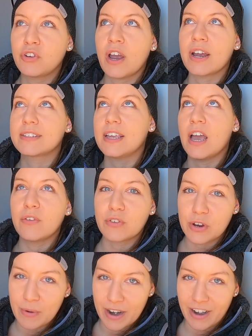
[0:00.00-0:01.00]
tracks
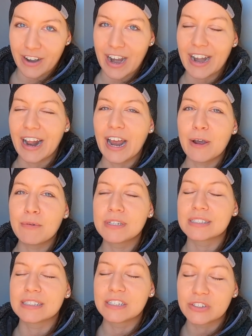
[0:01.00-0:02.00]
everywhere, and I
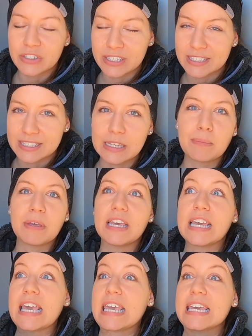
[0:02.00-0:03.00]
was literally
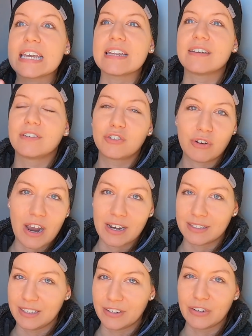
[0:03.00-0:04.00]
sleeping in
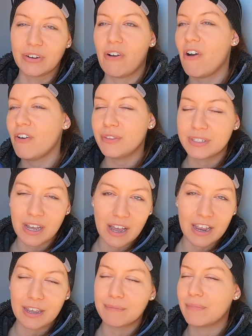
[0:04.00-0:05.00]
tracked litter all the
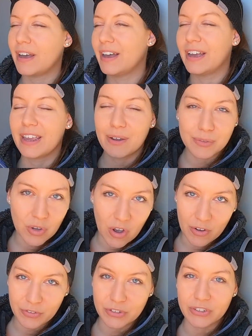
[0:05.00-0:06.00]
time. It was
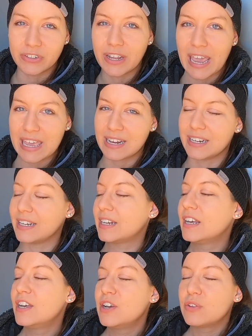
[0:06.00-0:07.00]
awful, hated it.
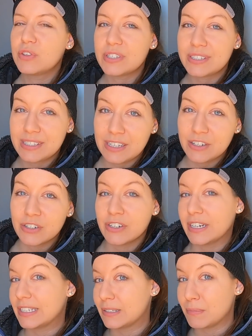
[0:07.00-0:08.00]
The cedar,
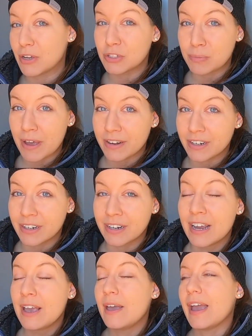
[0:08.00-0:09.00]
it smells better,
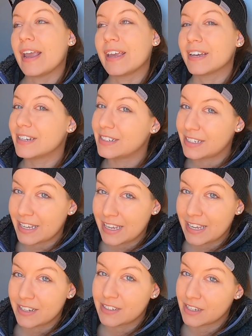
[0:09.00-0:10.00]
and
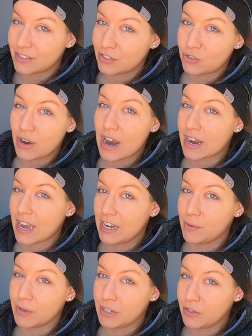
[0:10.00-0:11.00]
it doesn't track
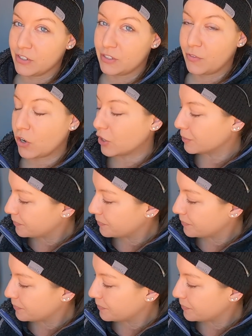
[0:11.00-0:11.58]
anywhere near as far.